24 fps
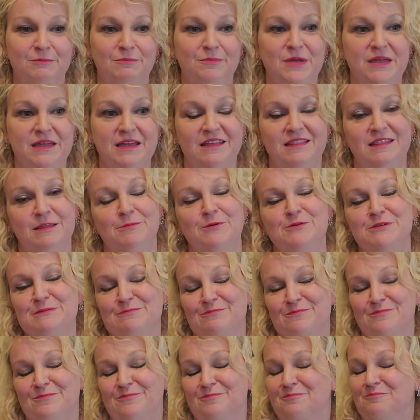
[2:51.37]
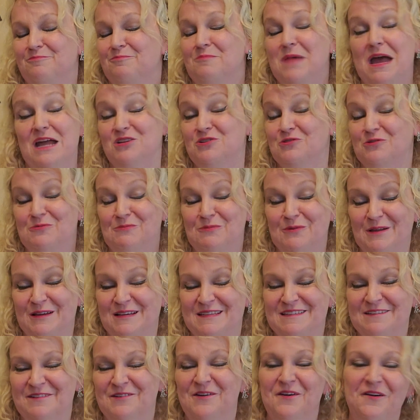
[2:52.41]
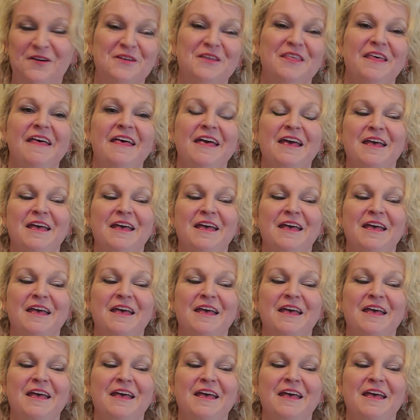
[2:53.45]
be at the most magical place on earth